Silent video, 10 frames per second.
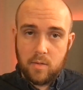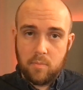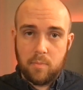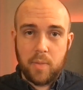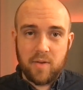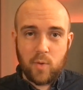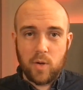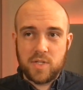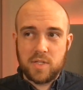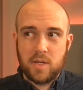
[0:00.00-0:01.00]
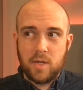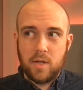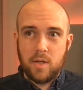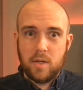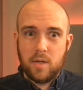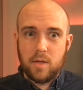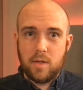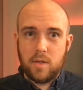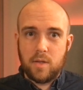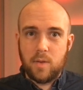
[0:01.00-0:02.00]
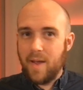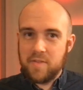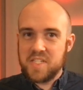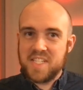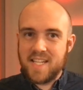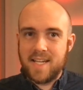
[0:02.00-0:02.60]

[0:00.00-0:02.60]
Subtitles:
But of course, you haven't synced